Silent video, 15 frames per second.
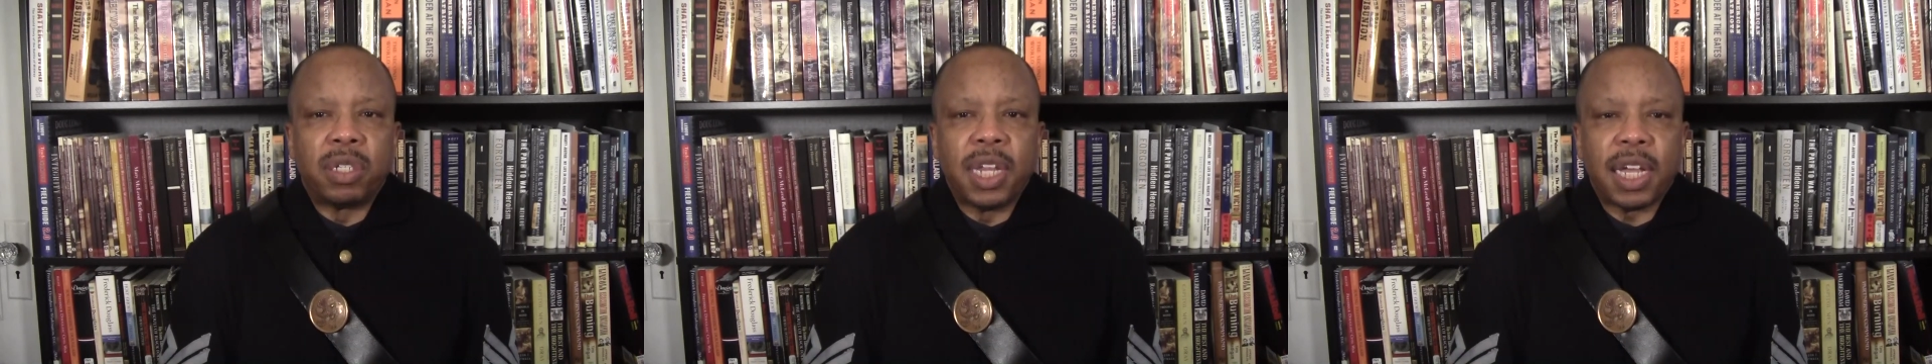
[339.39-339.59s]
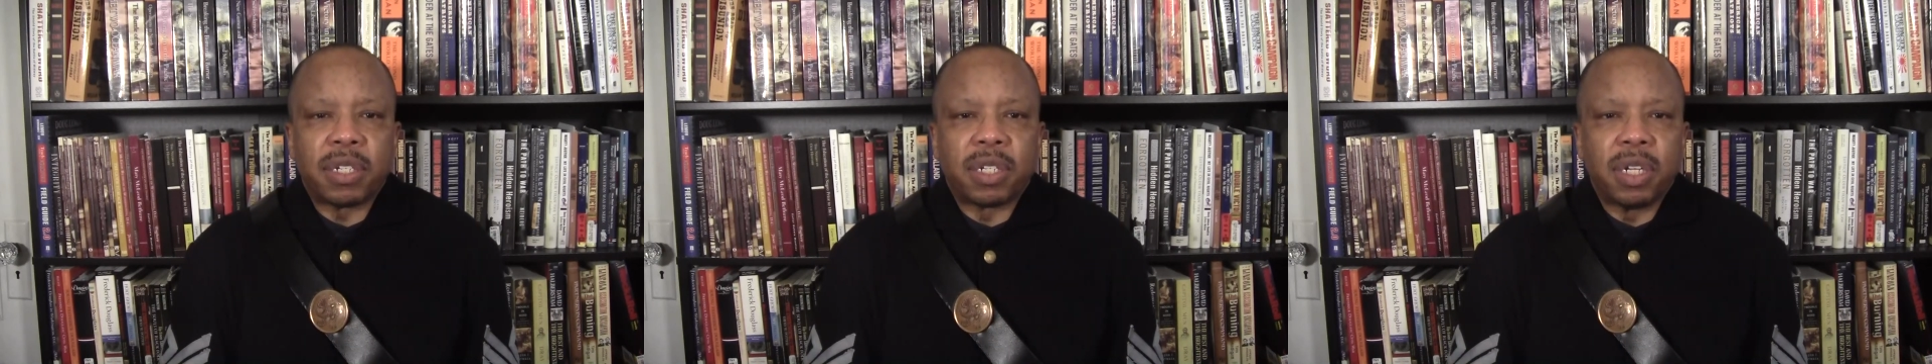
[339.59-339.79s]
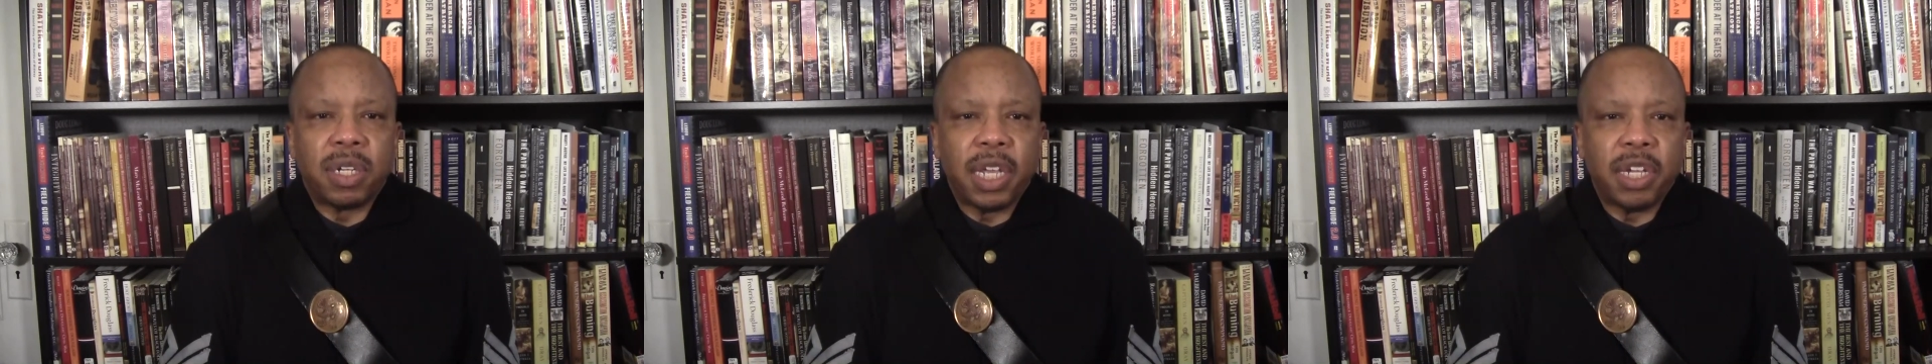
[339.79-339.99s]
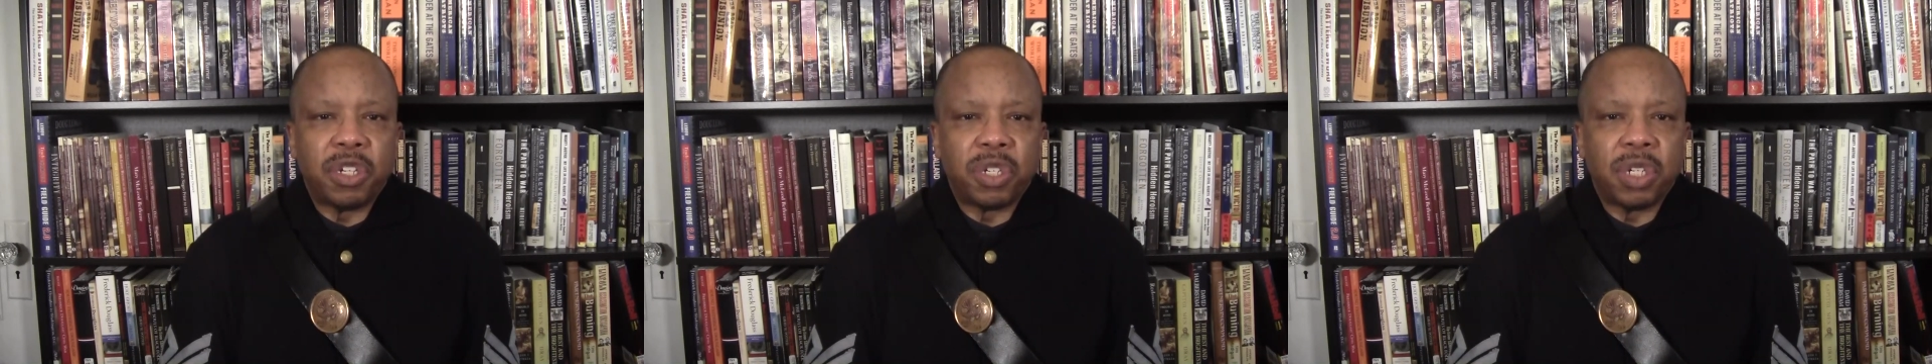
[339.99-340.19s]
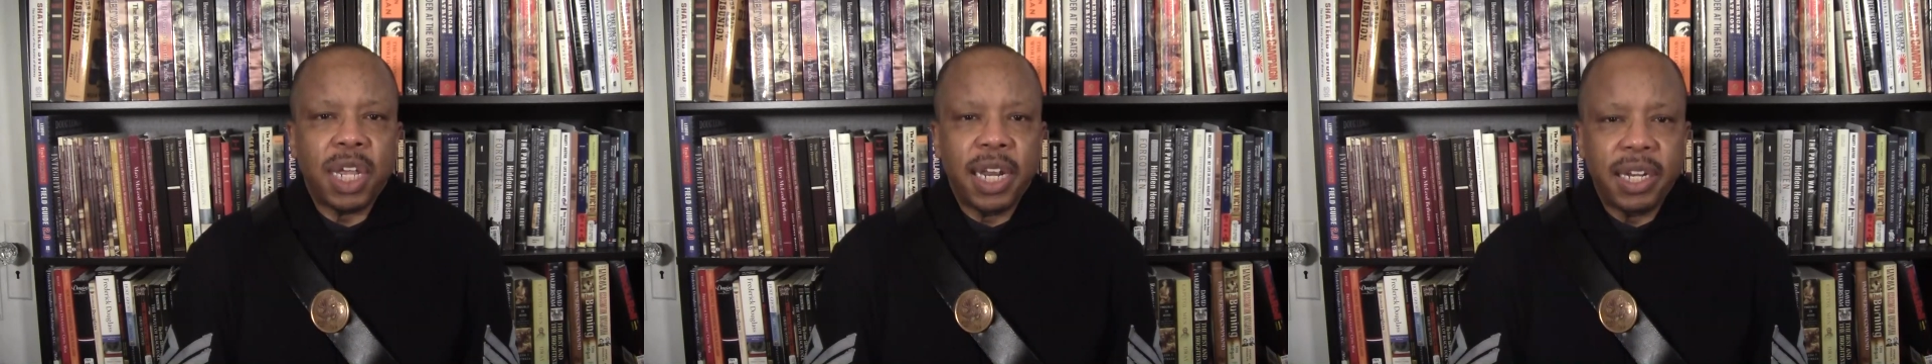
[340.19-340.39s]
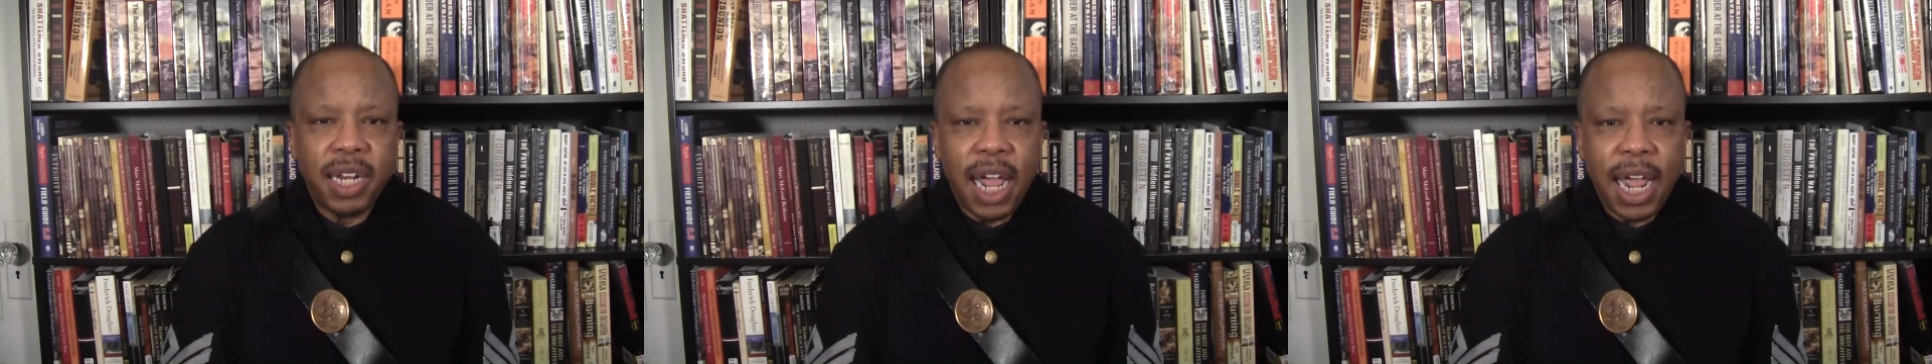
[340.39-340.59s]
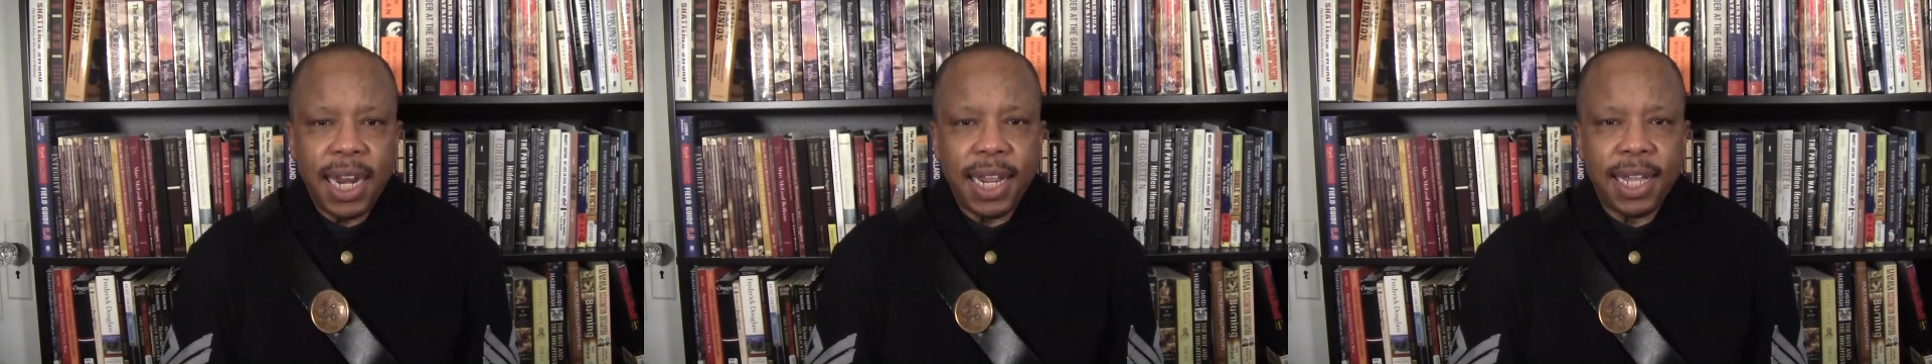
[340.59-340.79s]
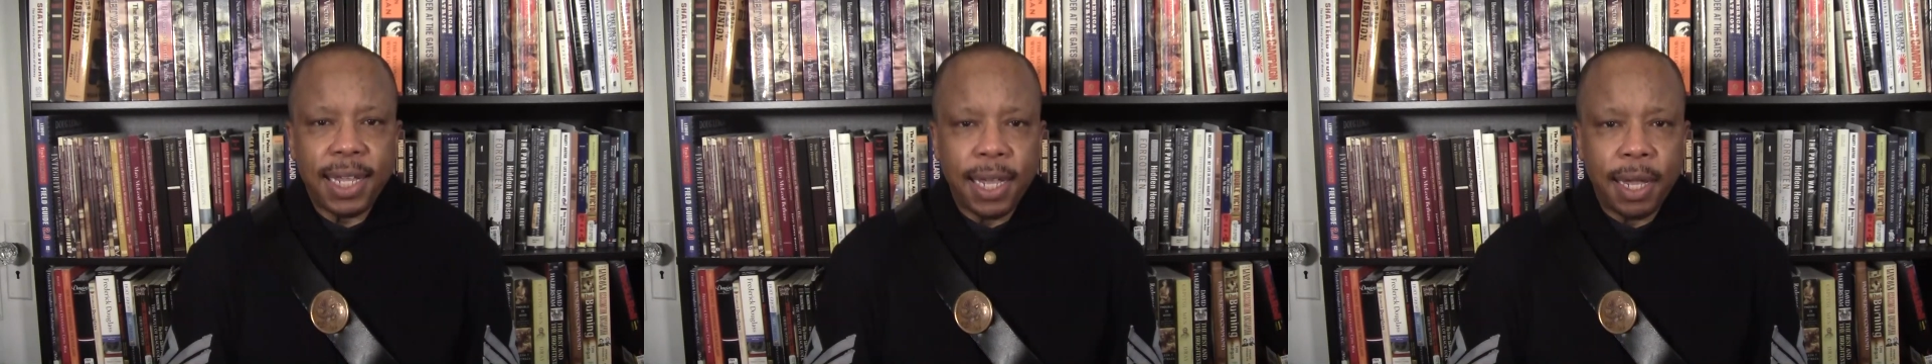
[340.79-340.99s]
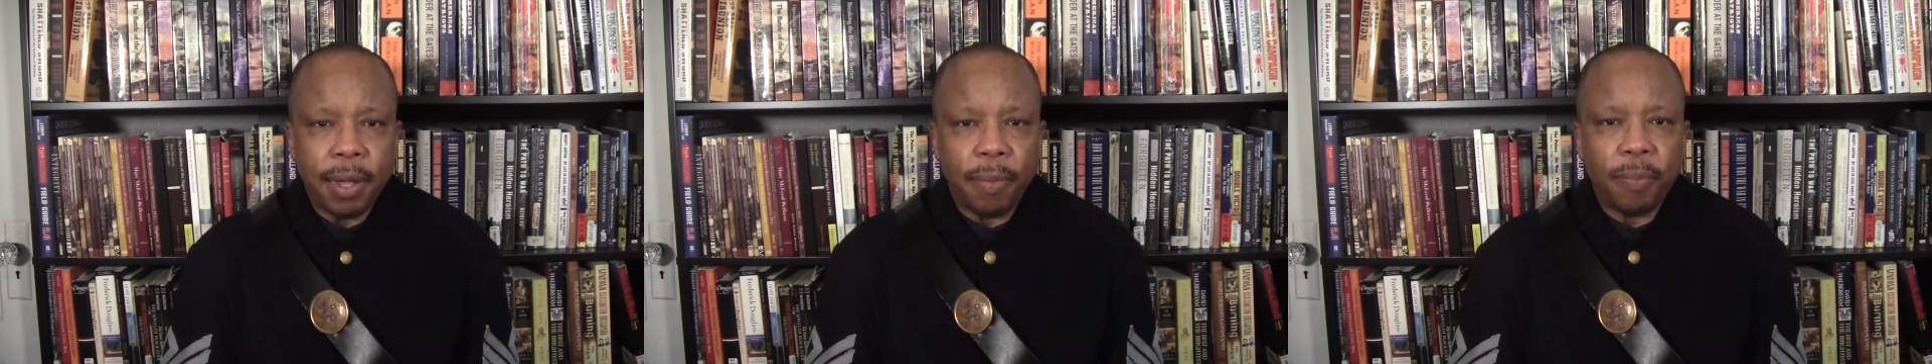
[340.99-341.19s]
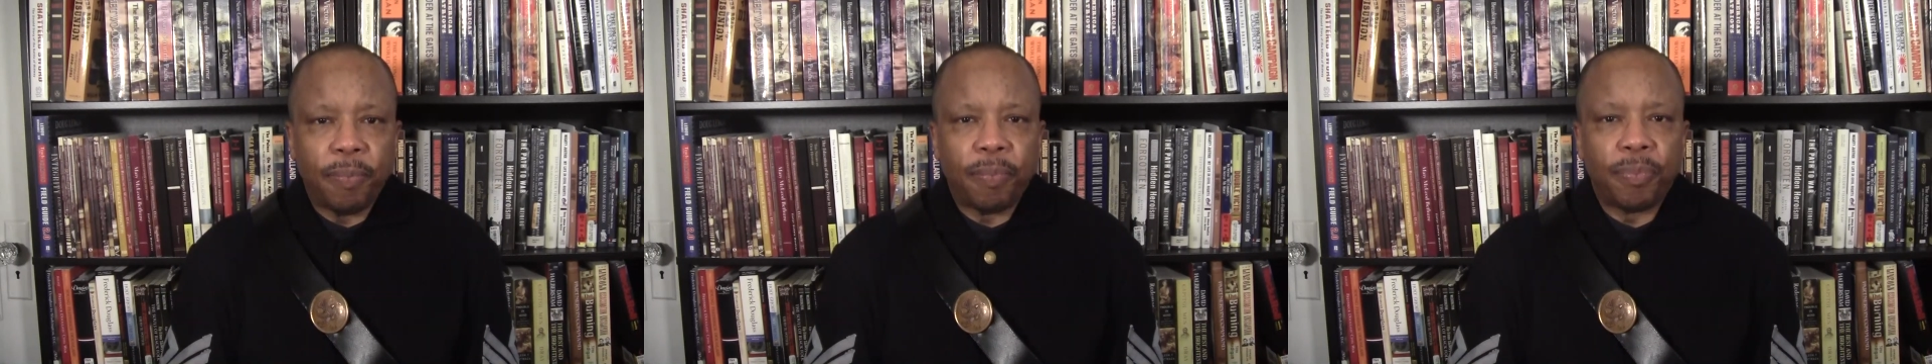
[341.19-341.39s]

destination at 9 a.m.,